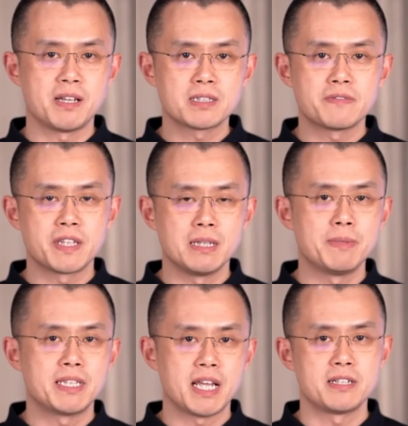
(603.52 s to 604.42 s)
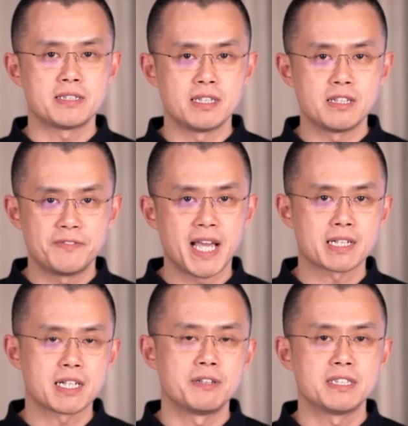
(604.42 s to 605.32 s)
because of the limitations in the
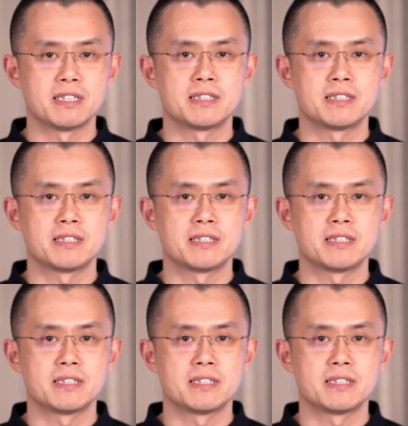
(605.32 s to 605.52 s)
fiat current